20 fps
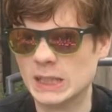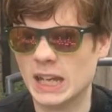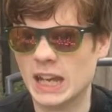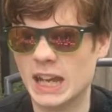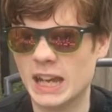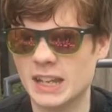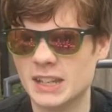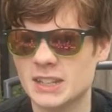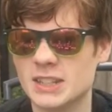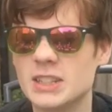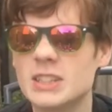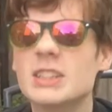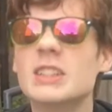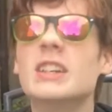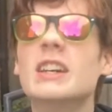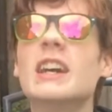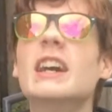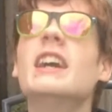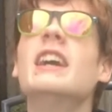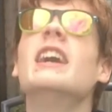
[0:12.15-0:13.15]
And
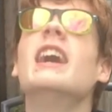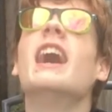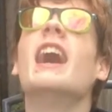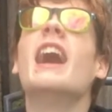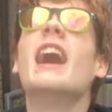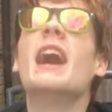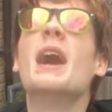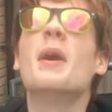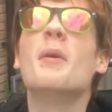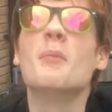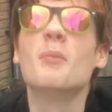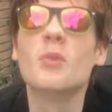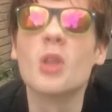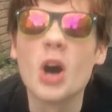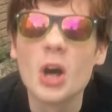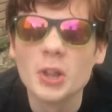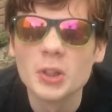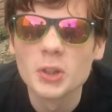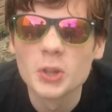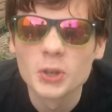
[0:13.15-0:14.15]
I am
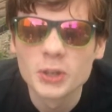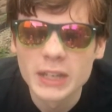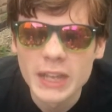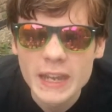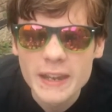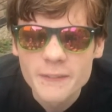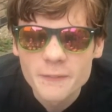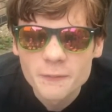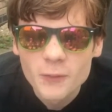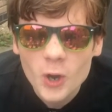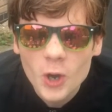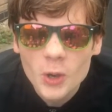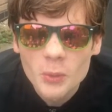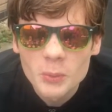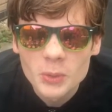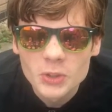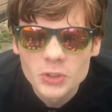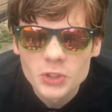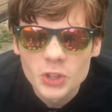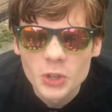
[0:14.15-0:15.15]
not looking
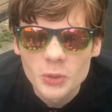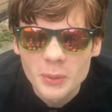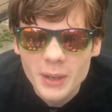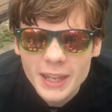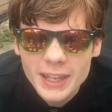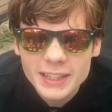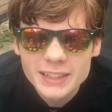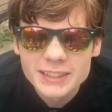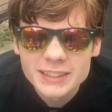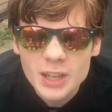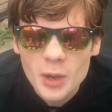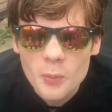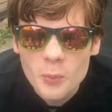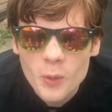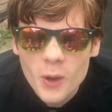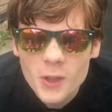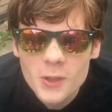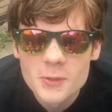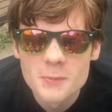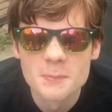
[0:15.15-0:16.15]
forward to it
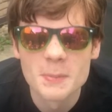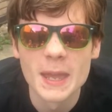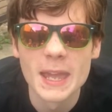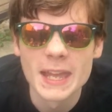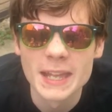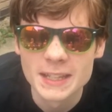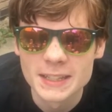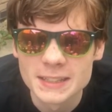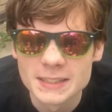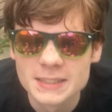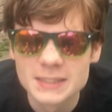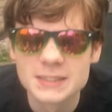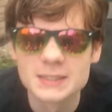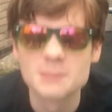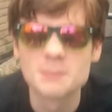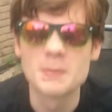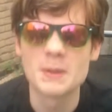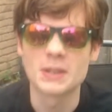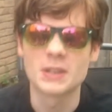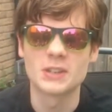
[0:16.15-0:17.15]
one bit
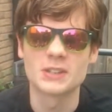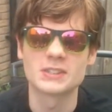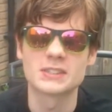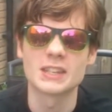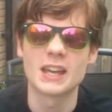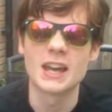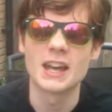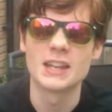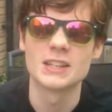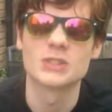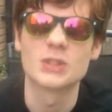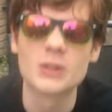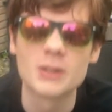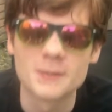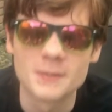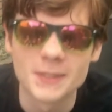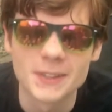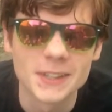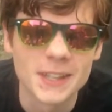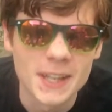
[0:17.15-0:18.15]
because I don't
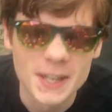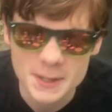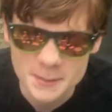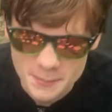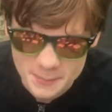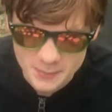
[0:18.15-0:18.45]
even like a